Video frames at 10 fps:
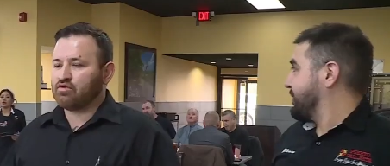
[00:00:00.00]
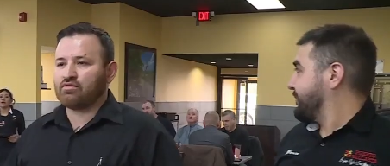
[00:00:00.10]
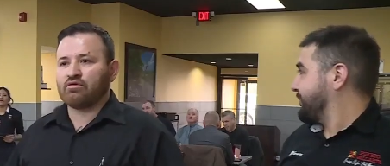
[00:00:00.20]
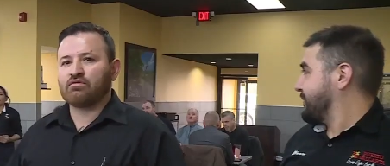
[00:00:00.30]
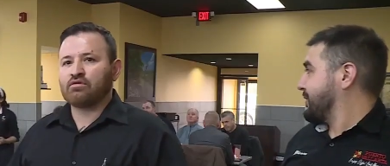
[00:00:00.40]
Speaker 1: you
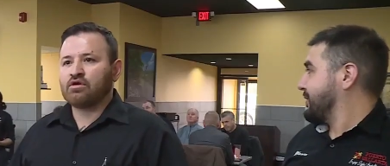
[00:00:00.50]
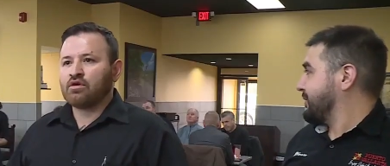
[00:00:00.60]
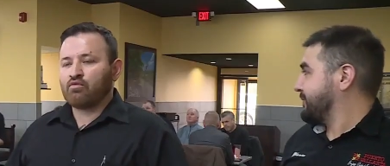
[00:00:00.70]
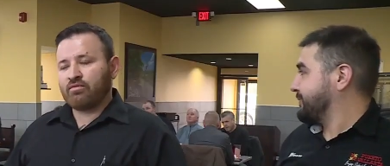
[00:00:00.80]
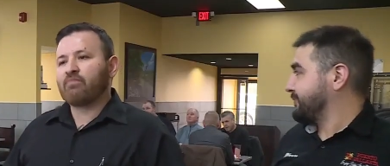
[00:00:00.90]
know,
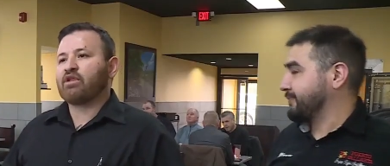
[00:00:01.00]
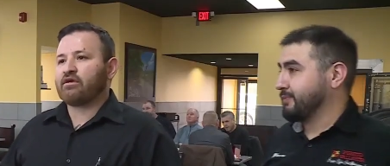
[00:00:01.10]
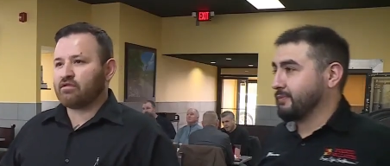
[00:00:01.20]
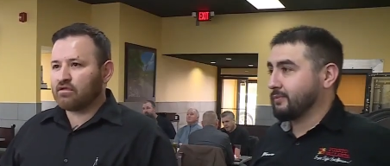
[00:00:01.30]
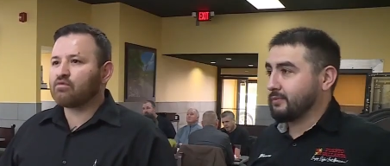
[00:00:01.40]
we've been
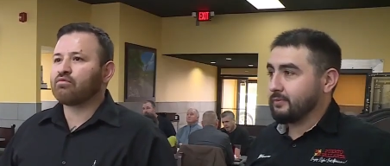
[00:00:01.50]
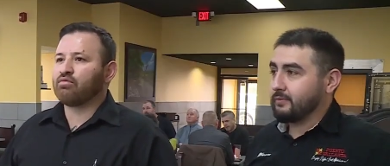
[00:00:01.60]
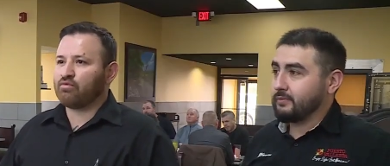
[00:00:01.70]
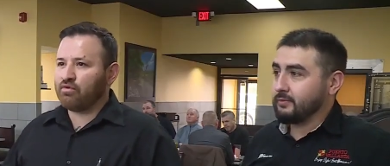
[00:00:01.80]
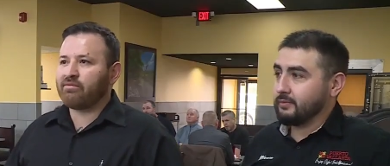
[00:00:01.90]
blessed.
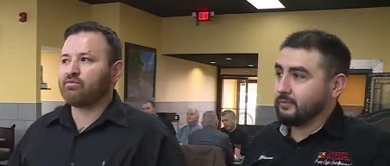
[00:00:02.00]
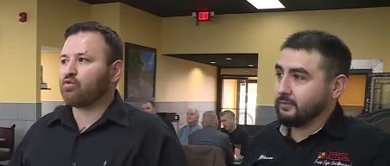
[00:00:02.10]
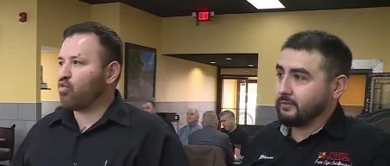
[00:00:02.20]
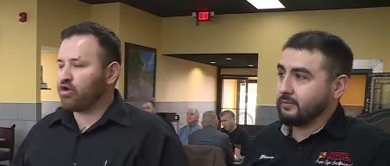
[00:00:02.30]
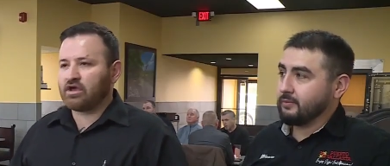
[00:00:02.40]
We've
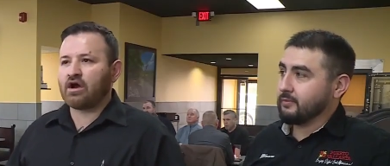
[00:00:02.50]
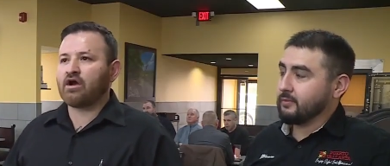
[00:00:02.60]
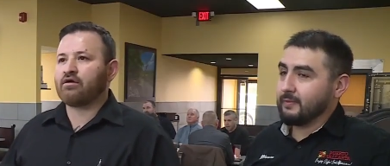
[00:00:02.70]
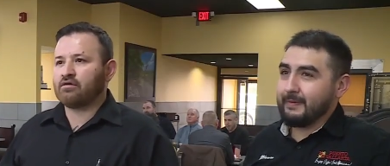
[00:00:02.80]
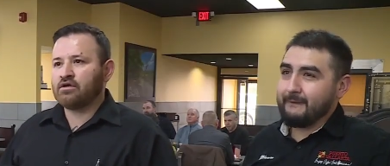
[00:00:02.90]
been working
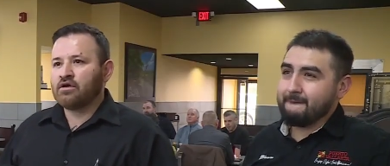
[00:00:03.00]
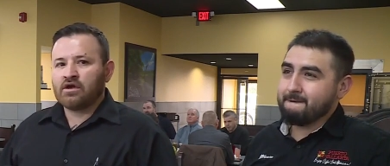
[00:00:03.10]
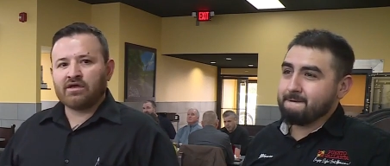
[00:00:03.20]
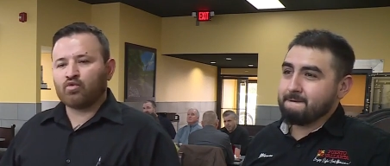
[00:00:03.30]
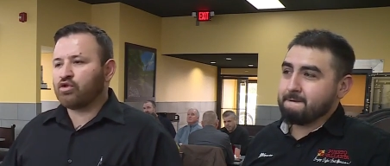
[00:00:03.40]
hard,
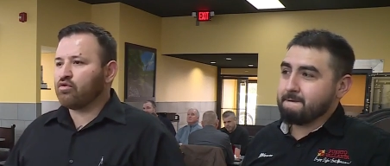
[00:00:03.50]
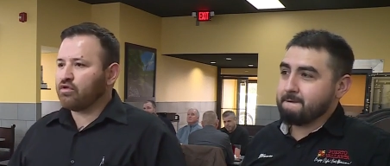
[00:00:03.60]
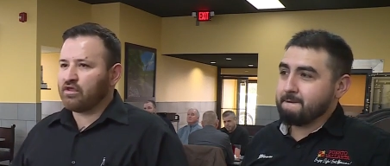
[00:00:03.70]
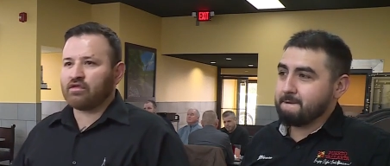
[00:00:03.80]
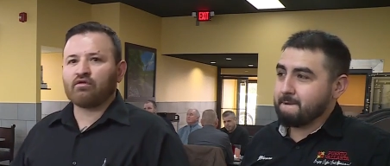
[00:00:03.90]
and we're
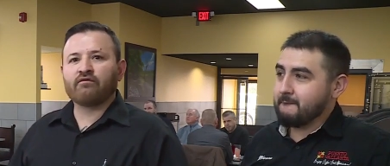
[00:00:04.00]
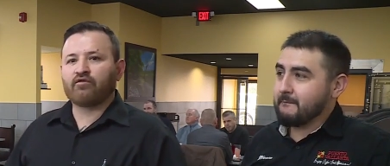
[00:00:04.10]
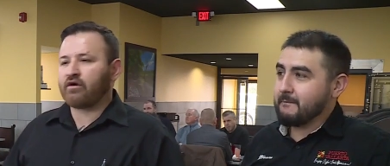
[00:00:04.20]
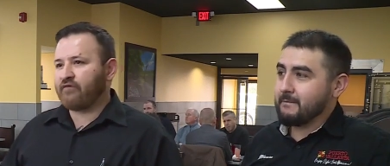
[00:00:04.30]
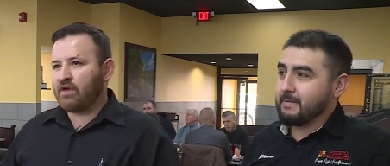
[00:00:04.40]
doing this all
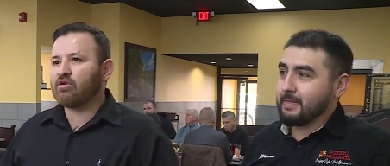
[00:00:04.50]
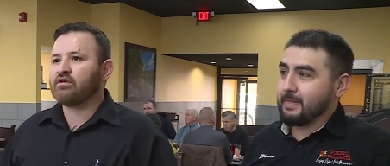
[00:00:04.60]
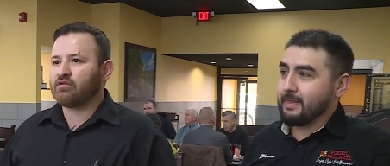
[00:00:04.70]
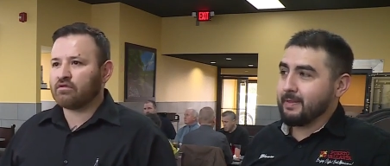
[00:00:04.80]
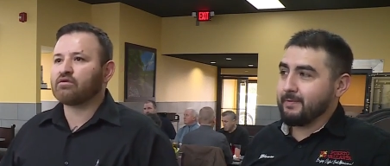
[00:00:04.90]
for our
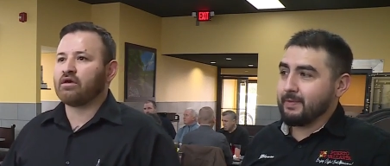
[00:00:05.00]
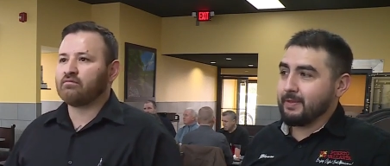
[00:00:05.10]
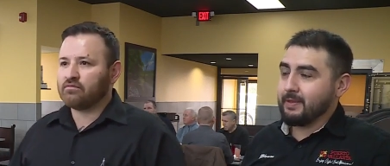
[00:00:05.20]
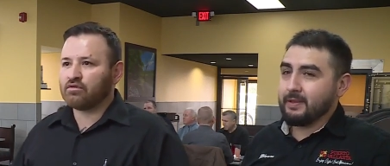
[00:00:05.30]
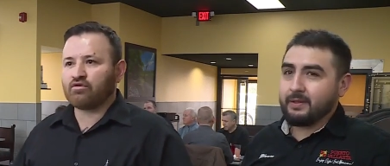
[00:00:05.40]
families,
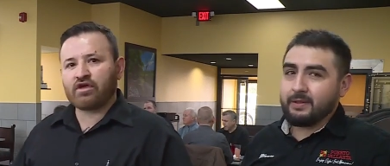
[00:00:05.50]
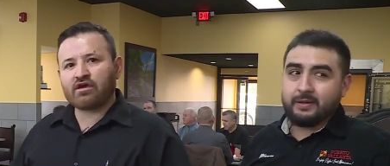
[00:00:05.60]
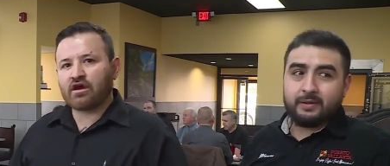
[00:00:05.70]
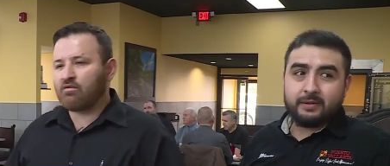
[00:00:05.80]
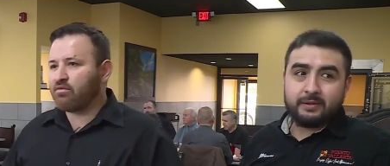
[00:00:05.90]
yeah, so they
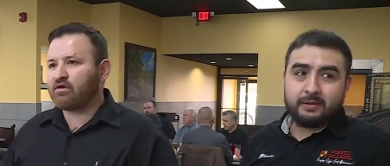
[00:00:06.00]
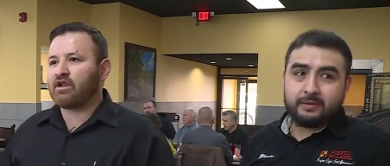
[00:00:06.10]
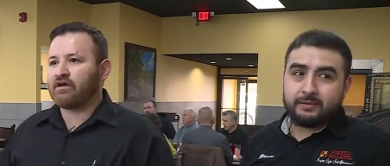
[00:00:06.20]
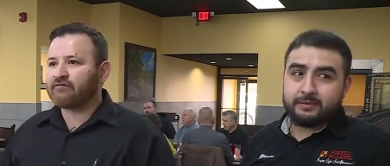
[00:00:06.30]
can have a better life.